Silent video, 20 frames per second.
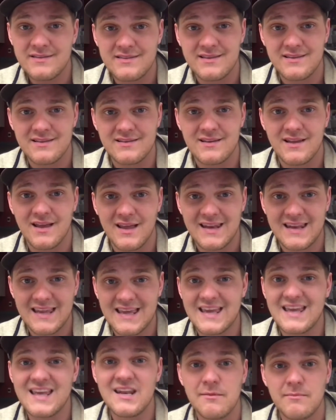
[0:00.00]
than an
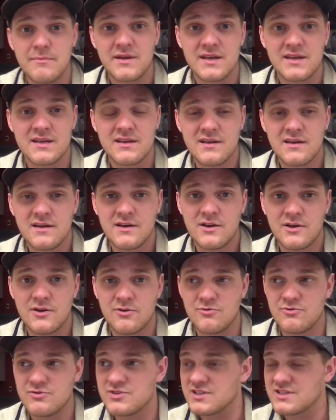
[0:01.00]
enemy
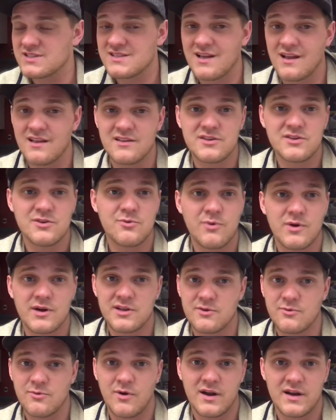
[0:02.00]
who's just telling you
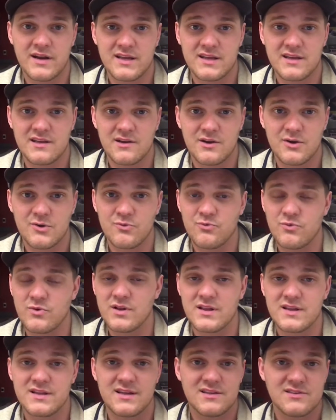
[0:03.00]
what you want to hear and
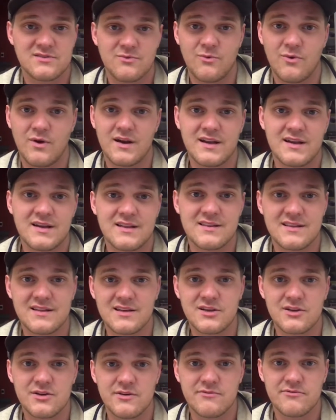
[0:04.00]
really doesn't want
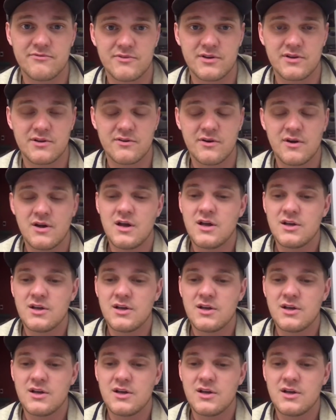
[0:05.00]
anything good for you.